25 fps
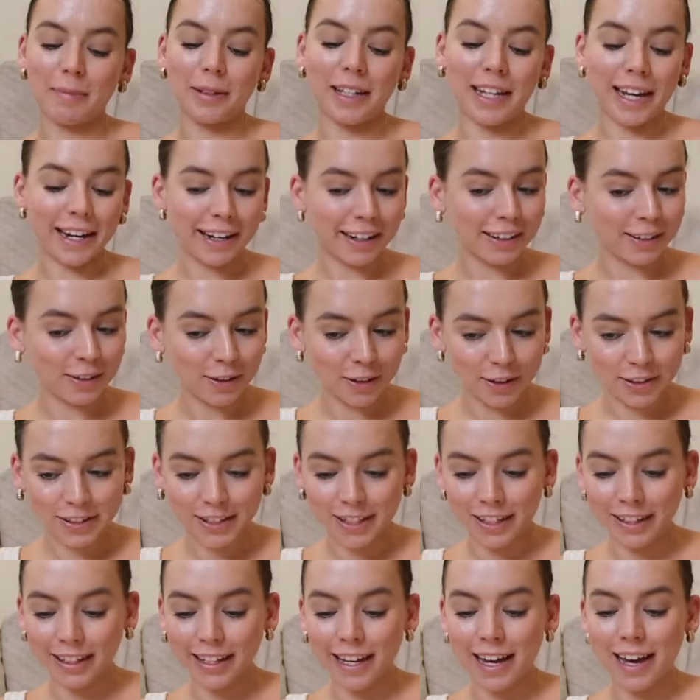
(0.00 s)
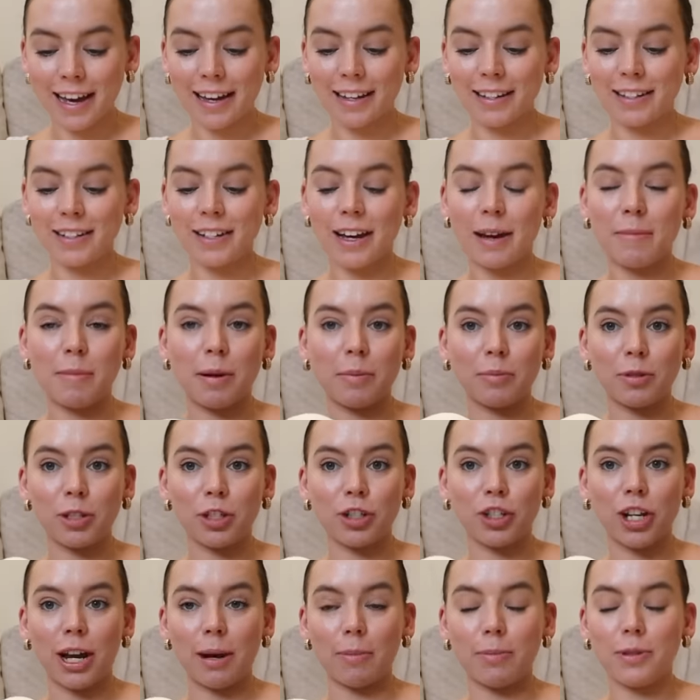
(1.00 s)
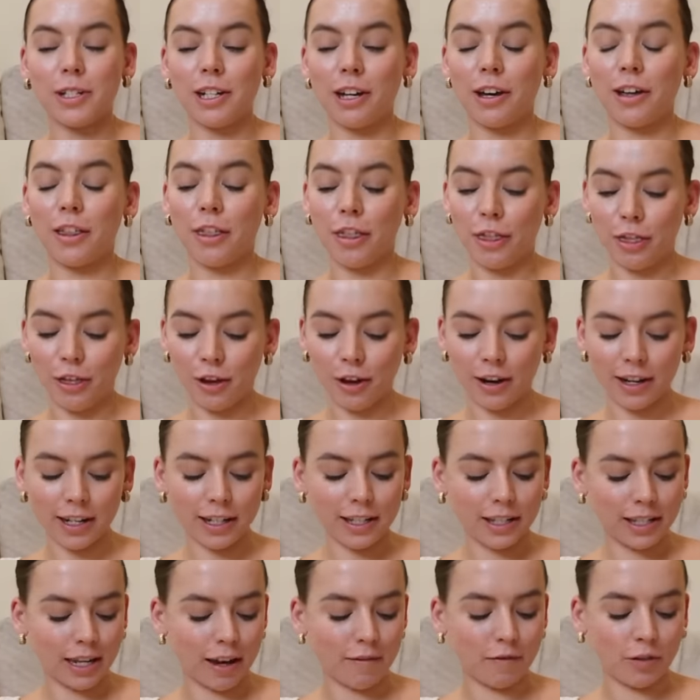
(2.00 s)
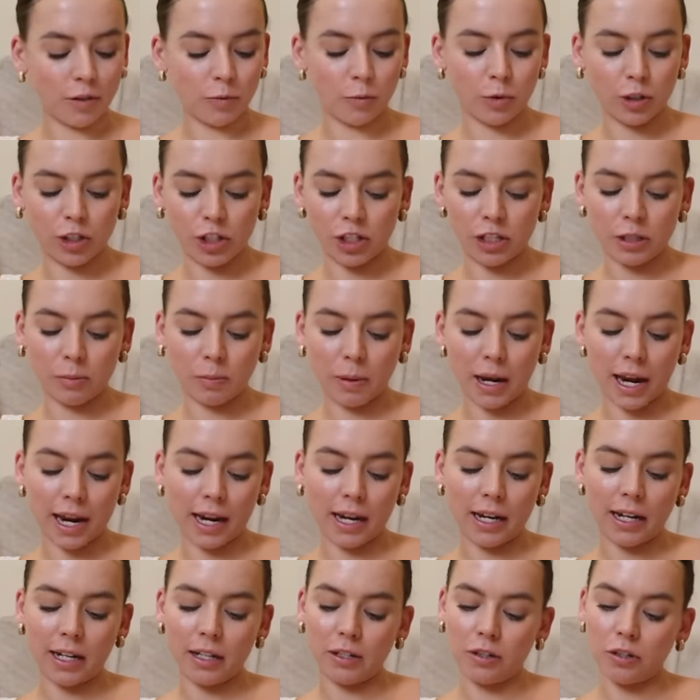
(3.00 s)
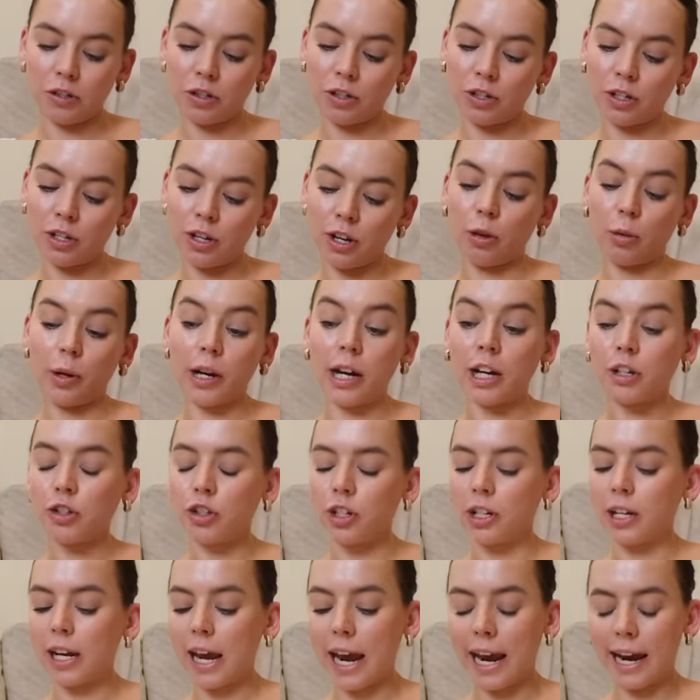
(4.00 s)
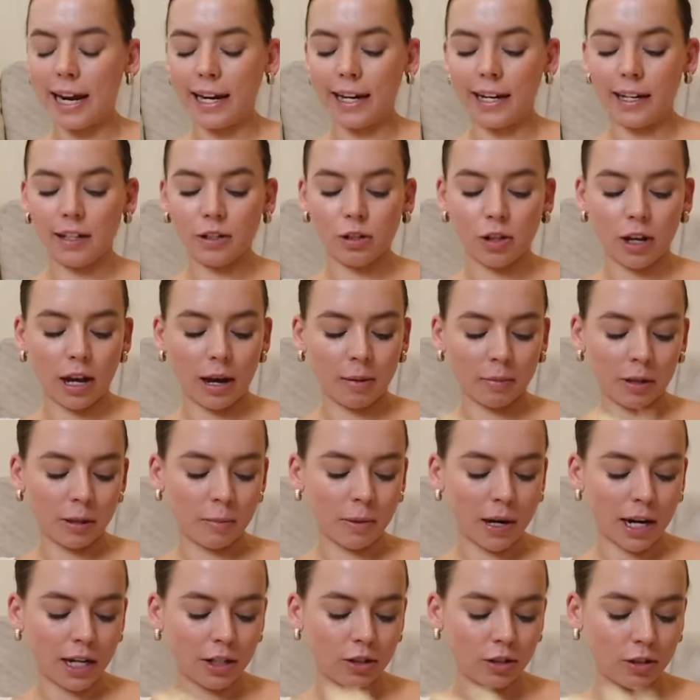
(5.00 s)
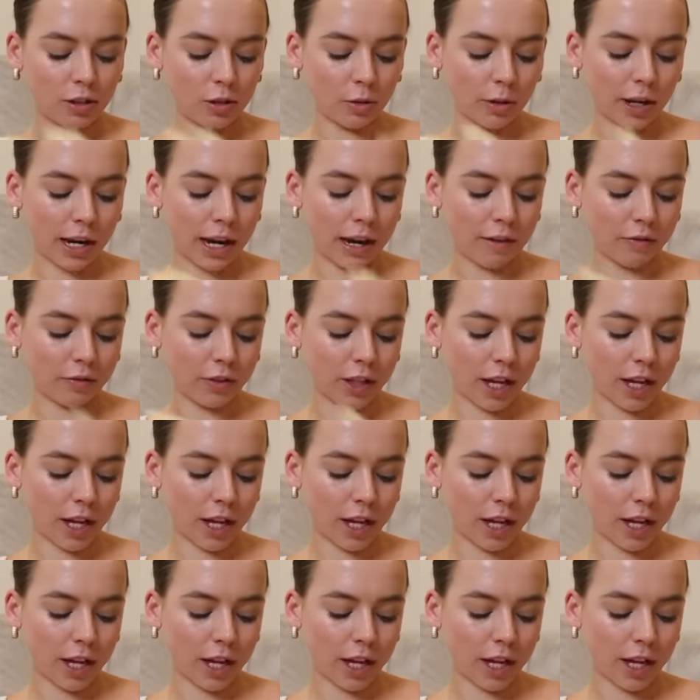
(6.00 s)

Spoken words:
Getting close to the end. I'm up to chapter 37, which is page 380. So how many pages do I have